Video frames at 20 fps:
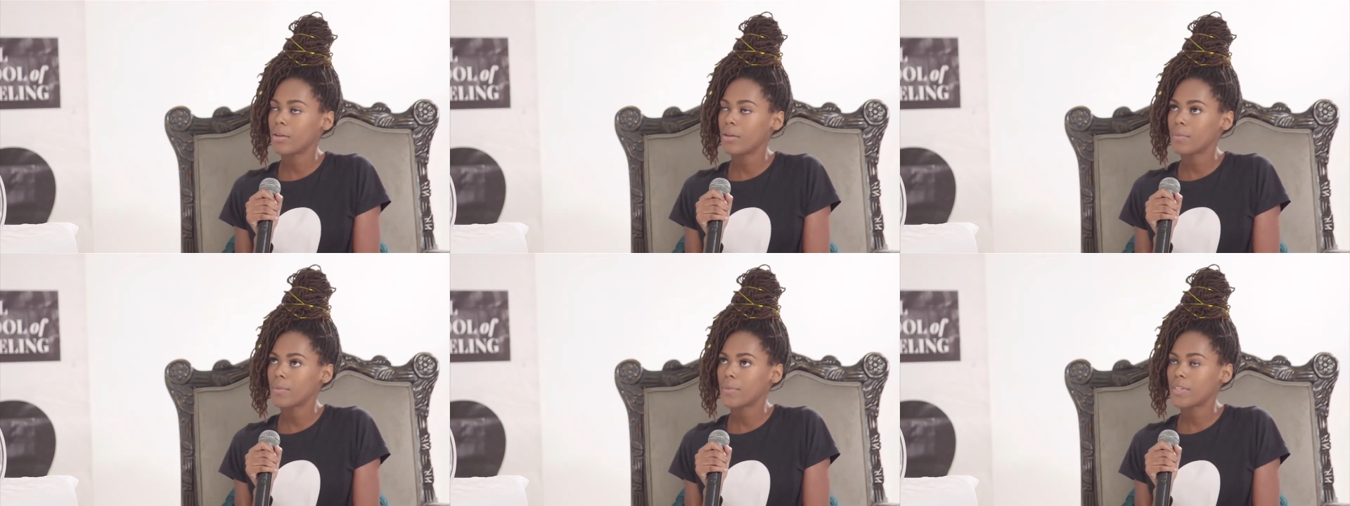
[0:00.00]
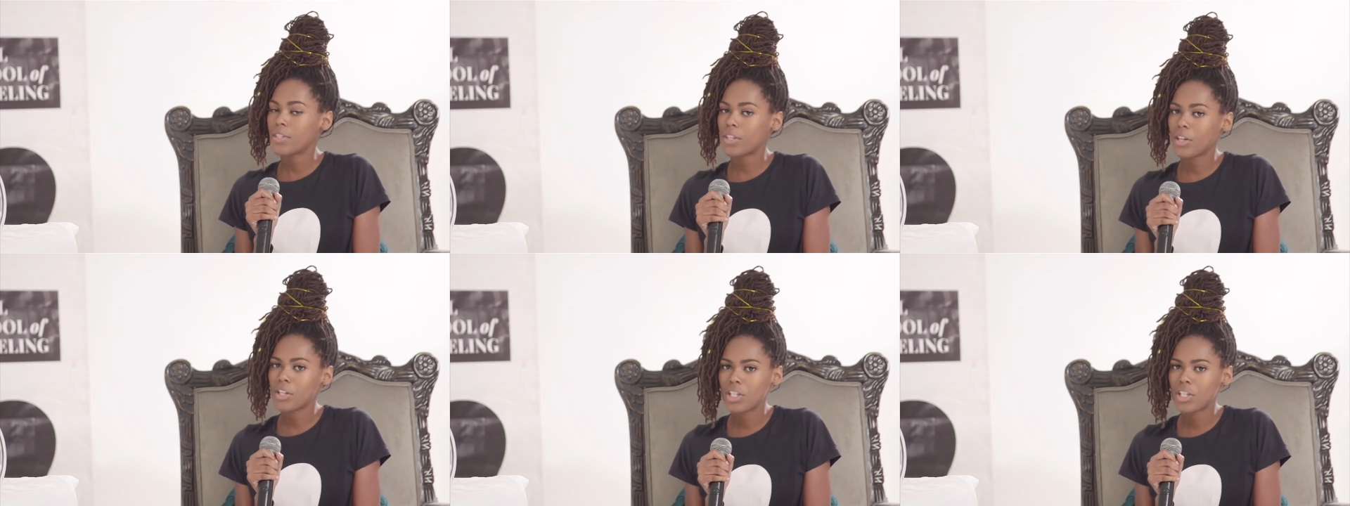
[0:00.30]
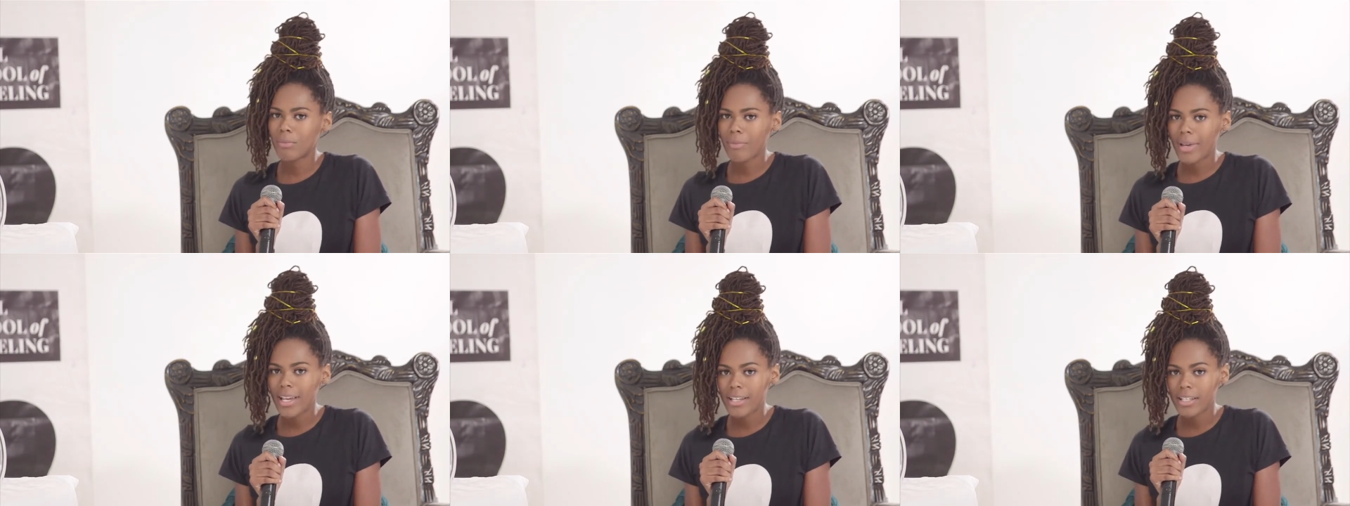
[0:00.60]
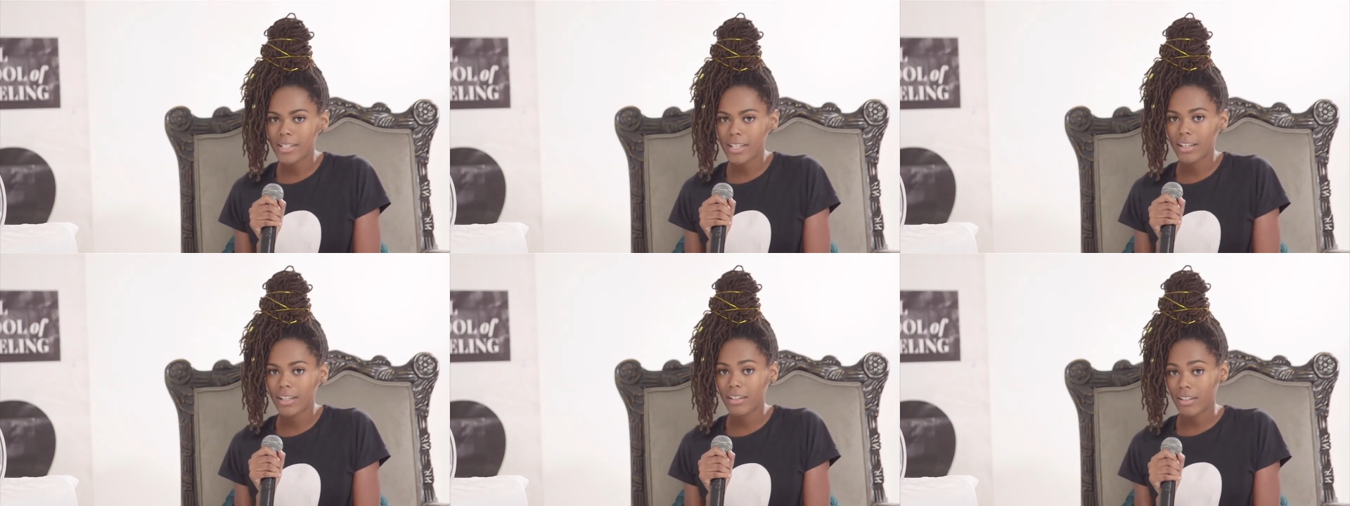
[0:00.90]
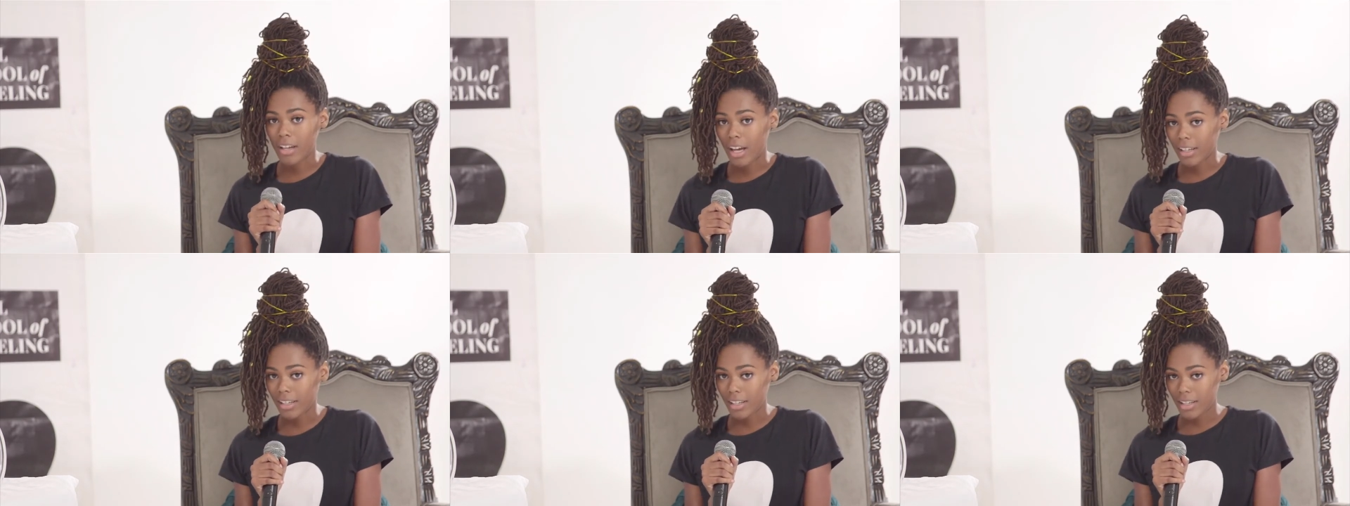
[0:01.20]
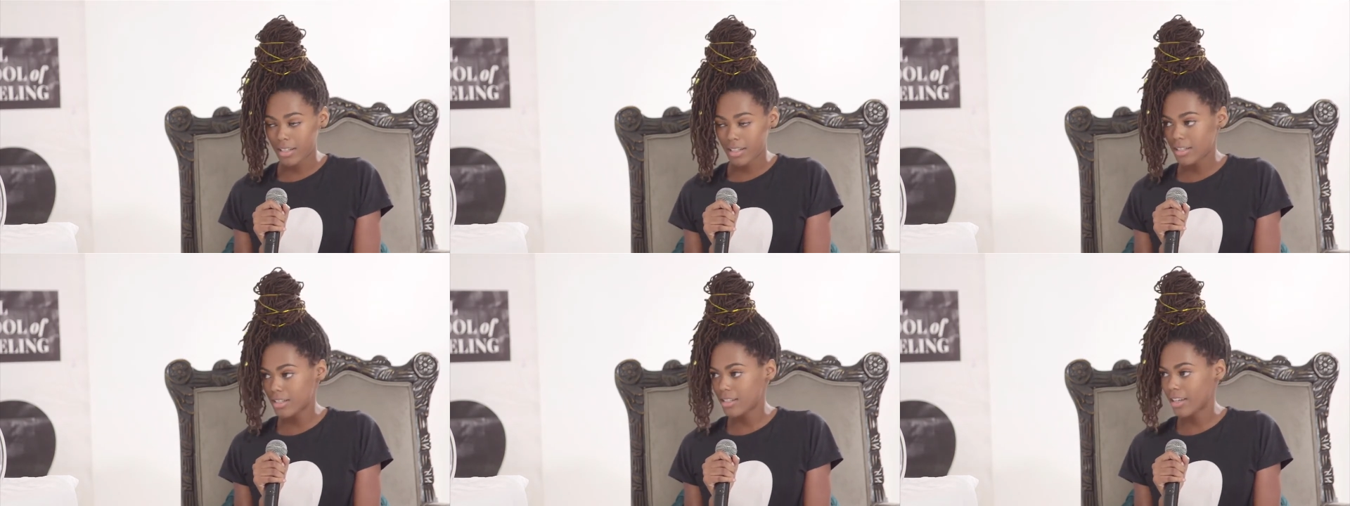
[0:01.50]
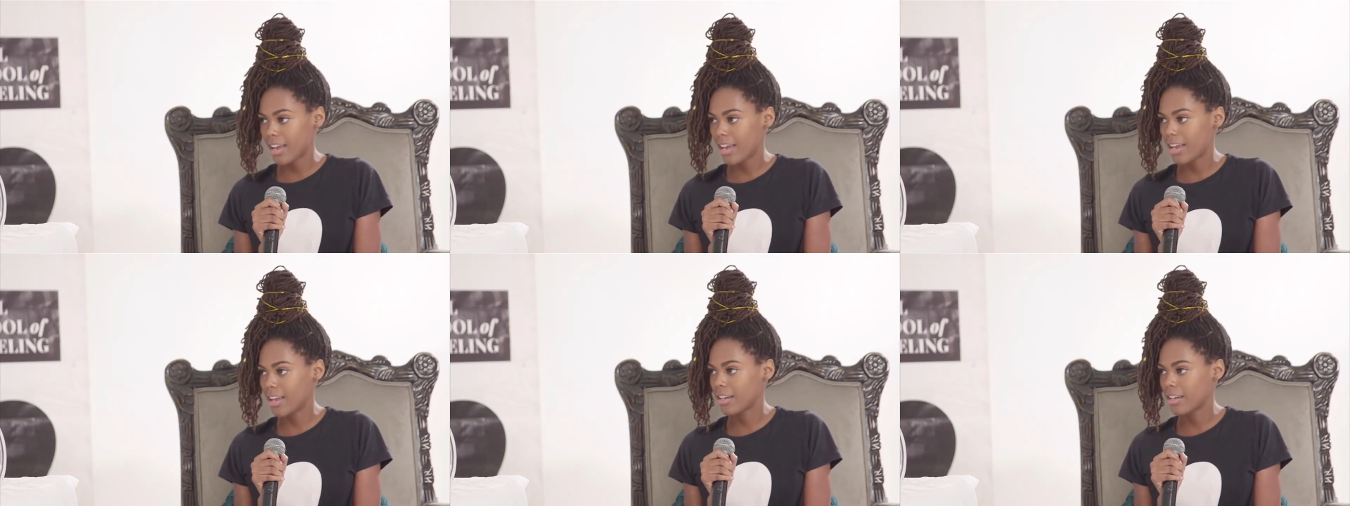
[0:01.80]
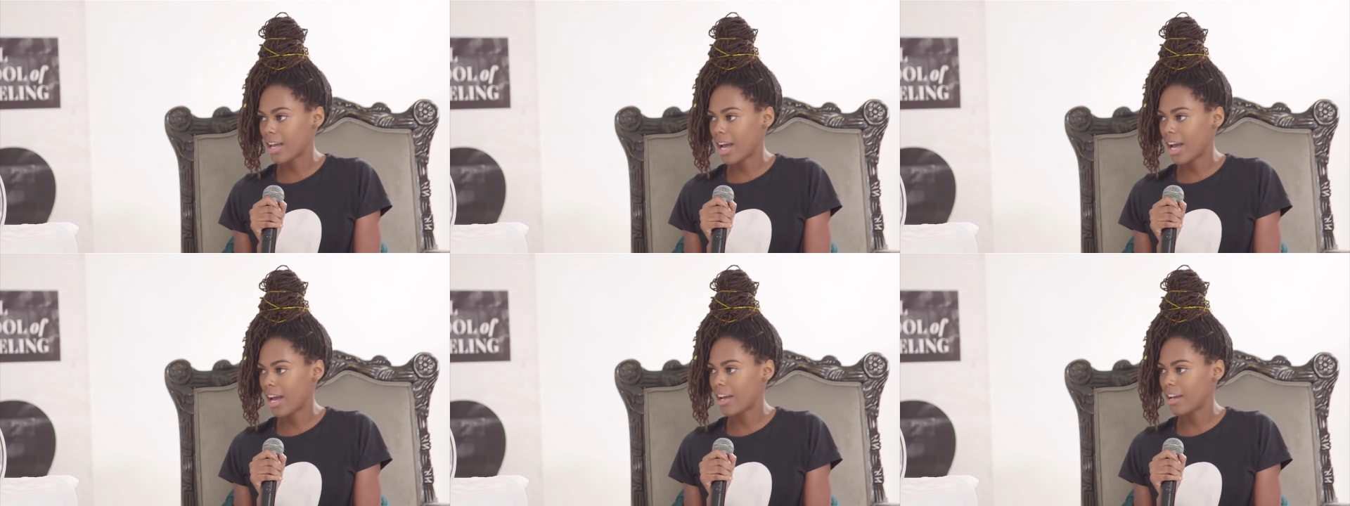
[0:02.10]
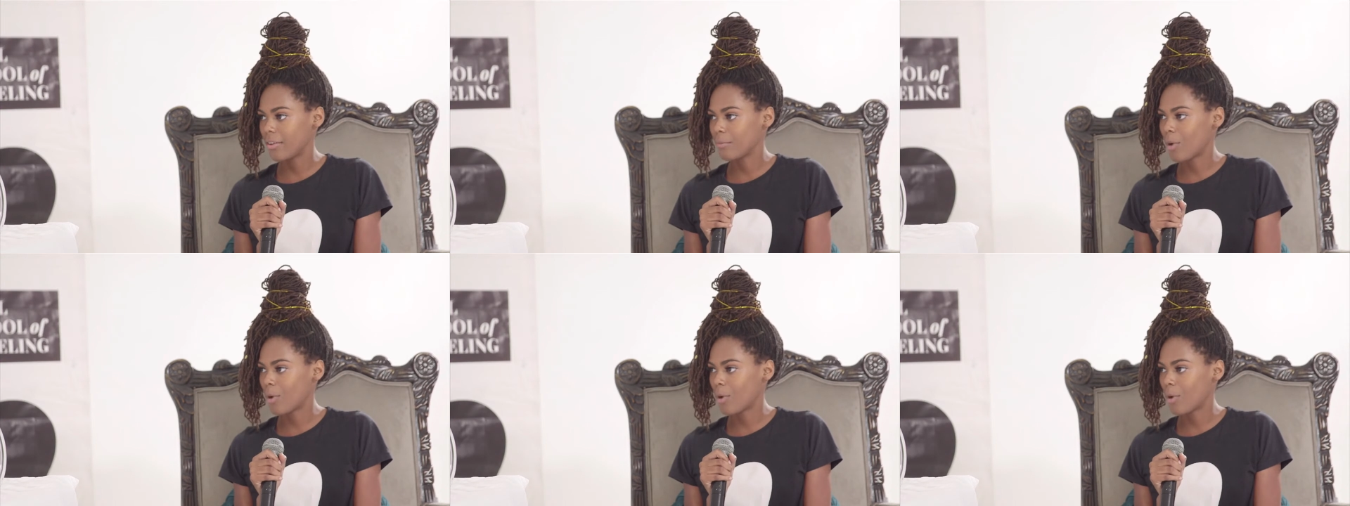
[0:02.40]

such amazing nuggets, and I'm